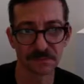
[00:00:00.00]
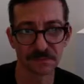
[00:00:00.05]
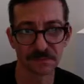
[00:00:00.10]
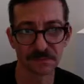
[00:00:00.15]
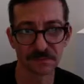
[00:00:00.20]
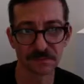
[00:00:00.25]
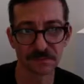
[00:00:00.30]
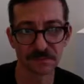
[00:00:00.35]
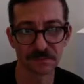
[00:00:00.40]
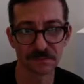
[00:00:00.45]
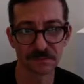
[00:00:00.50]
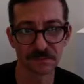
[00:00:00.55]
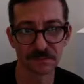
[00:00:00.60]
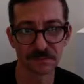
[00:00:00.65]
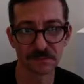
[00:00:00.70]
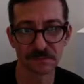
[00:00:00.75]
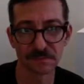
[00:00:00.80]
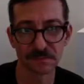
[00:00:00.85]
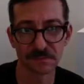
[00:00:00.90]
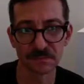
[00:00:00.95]

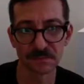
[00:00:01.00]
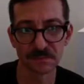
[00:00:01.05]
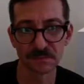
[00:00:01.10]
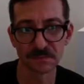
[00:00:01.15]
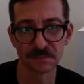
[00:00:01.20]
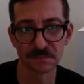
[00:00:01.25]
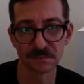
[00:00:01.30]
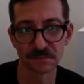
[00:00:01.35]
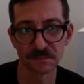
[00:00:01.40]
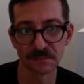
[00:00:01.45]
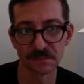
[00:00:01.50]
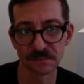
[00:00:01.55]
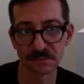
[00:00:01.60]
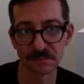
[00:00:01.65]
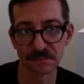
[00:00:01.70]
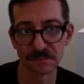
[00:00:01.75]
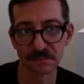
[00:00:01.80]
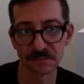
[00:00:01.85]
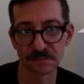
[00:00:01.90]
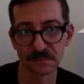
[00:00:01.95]

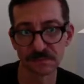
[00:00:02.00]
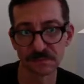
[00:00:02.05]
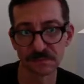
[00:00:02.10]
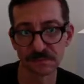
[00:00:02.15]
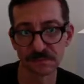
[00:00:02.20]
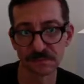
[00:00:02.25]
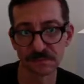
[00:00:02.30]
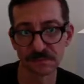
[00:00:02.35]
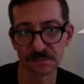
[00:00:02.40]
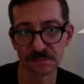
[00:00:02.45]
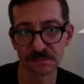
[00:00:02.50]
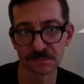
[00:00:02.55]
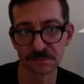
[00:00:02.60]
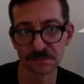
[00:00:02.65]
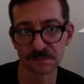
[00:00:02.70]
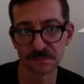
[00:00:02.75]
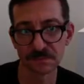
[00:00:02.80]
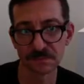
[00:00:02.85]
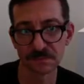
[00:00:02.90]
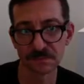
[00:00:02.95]

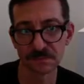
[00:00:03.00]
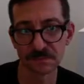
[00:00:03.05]
No words are spoken by the person on screen.